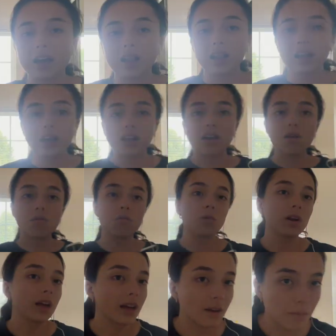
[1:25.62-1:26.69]
then when
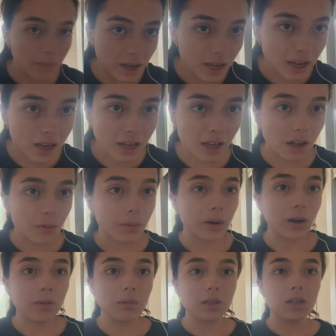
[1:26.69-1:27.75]
I come back, I'll
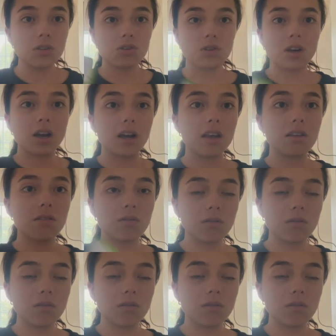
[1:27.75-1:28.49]
probably try